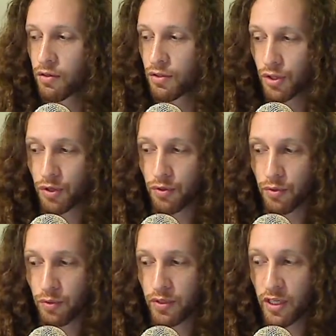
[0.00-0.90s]

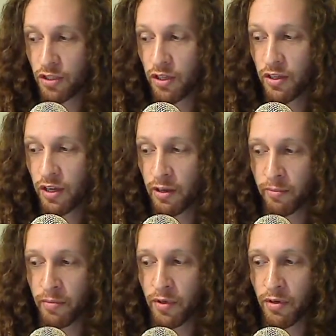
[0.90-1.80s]
So, Touching the
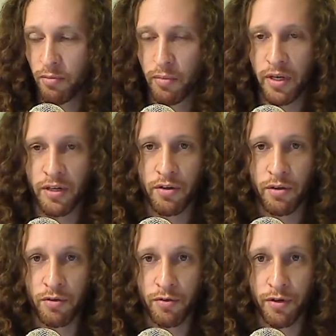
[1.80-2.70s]
Hymn by
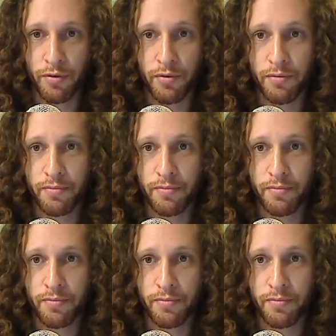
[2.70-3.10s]
Noel Rowe.